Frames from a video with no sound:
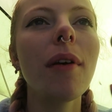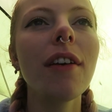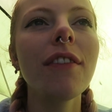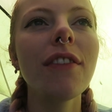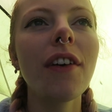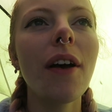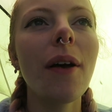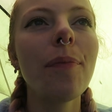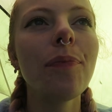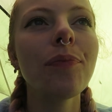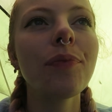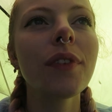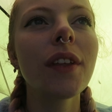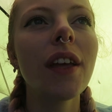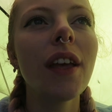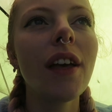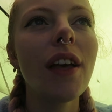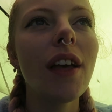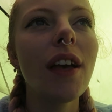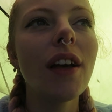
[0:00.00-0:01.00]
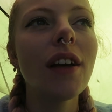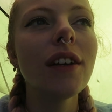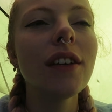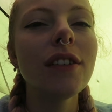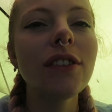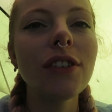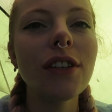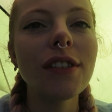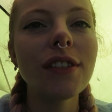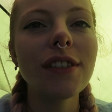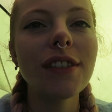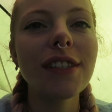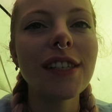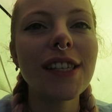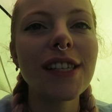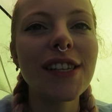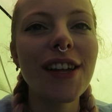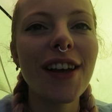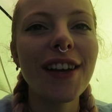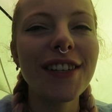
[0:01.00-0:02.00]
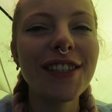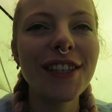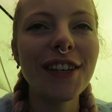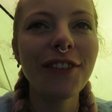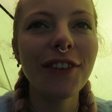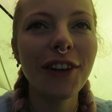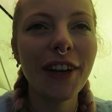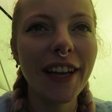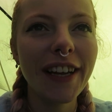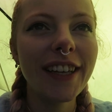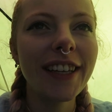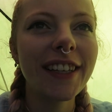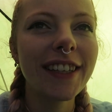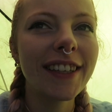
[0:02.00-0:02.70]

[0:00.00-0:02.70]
over just as I started shivering